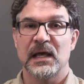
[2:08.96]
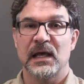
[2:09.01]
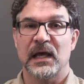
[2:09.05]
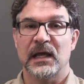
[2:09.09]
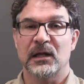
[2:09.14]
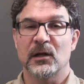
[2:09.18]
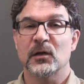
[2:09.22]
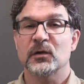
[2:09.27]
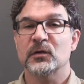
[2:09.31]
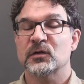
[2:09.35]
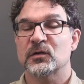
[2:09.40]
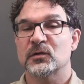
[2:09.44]
and
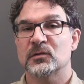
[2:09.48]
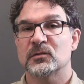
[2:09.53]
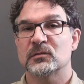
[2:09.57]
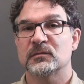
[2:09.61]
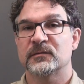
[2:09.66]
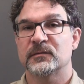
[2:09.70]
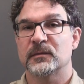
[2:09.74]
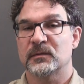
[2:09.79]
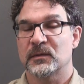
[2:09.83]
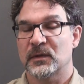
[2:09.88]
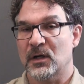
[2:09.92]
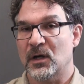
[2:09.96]

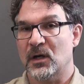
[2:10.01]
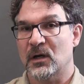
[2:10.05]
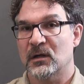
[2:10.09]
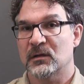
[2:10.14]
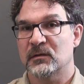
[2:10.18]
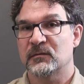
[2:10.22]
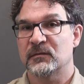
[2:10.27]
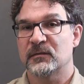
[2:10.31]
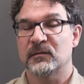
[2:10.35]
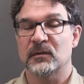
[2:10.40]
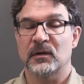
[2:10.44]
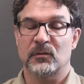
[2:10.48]
also
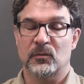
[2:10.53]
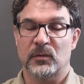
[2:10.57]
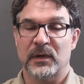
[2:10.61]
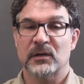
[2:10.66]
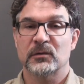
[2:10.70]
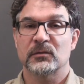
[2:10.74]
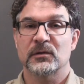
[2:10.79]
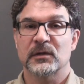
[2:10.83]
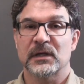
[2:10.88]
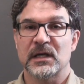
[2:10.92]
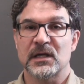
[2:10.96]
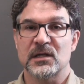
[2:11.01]
on
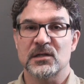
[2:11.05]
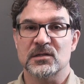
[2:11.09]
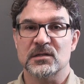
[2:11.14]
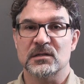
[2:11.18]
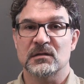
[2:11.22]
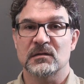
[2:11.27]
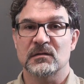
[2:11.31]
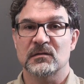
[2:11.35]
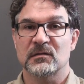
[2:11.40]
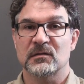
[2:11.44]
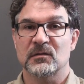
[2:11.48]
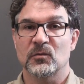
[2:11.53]
rare
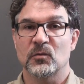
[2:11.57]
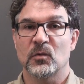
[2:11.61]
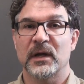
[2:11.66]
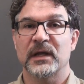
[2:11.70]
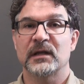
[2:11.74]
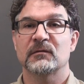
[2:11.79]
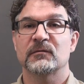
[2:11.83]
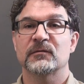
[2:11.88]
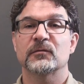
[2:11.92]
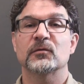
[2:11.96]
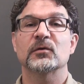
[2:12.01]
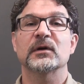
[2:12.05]
occasions
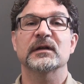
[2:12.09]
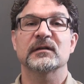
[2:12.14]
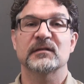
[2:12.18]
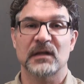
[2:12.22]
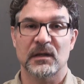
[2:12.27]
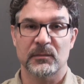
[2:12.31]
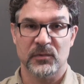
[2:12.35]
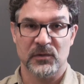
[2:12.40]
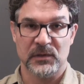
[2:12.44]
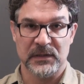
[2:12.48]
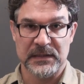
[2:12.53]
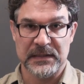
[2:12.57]
when, for
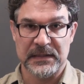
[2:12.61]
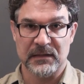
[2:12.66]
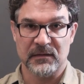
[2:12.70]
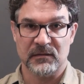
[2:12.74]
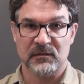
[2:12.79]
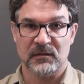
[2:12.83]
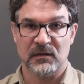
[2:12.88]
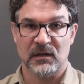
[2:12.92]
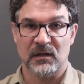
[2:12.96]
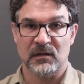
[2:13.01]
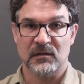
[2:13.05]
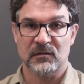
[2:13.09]
example, in this
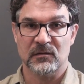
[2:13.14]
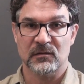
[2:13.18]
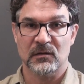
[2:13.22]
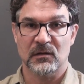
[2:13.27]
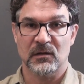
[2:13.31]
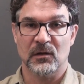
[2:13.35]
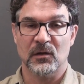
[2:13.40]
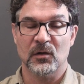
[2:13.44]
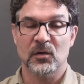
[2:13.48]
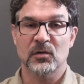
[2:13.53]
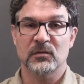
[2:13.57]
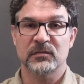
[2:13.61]
case,
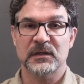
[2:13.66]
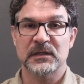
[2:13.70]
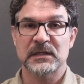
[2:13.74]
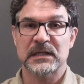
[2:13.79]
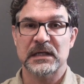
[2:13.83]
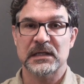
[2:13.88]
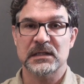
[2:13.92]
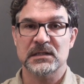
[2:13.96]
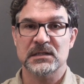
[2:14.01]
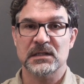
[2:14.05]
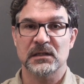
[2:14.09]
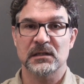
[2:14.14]
a
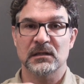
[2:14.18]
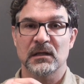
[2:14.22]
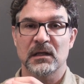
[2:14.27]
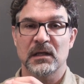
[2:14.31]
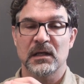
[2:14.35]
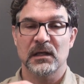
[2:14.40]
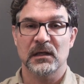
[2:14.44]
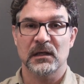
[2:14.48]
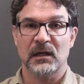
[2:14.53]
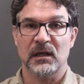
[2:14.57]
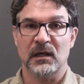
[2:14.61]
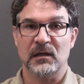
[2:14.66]
COVID-19
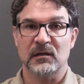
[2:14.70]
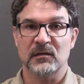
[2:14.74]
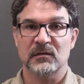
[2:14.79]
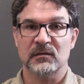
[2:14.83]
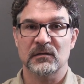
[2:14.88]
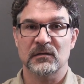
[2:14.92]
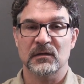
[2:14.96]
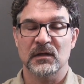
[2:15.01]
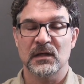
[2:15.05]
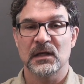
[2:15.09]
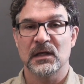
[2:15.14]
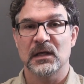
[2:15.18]

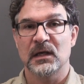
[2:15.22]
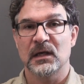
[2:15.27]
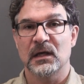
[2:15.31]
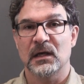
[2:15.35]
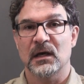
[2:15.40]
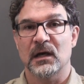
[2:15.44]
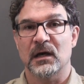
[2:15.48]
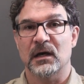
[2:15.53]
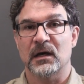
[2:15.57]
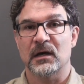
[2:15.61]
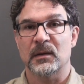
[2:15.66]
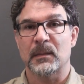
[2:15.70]
case
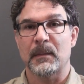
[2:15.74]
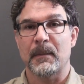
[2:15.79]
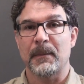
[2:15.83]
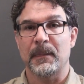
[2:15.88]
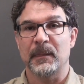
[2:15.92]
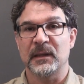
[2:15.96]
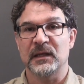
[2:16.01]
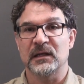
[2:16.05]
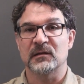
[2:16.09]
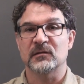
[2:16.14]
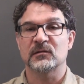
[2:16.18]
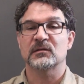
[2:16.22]

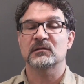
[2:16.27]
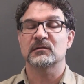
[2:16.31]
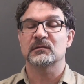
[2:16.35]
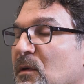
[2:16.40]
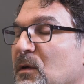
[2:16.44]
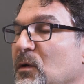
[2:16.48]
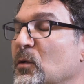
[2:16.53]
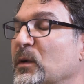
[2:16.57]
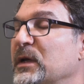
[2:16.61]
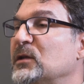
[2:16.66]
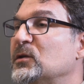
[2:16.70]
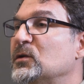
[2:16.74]
is
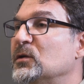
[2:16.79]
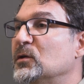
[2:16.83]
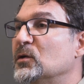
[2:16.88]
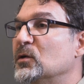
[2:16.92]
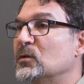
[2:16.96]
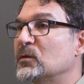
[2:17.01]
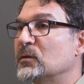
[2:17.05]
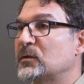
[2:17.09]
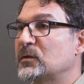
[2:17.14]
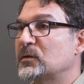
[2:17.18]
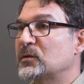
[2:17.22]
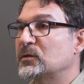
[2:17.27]
going to
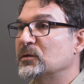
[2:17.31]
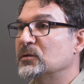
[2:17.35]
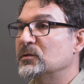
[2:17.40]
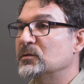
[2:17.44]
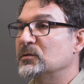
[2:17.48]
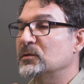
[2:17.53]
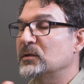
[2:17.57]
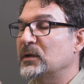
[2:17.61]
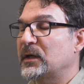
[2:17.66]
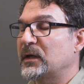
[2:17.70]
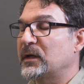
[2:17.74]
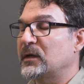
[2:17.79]
go
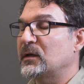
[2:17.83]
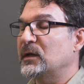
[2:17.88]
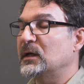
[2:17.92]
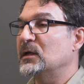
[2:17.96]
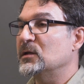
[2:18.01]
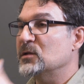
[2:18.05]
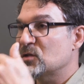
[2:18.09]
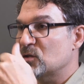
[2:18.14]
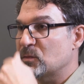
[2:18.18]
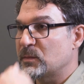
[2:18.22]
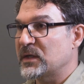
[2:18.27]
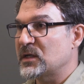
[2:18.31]
through
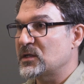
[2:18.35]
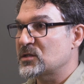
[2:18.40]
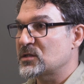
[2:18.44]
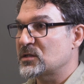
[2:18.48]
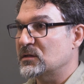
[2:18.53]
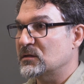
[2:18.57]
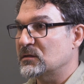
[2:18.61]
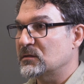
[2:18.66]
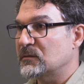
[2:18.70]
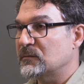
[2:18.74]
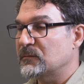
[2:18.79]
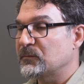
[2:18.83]

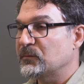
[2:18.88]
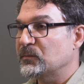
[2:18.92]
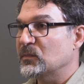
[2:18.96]
intubation,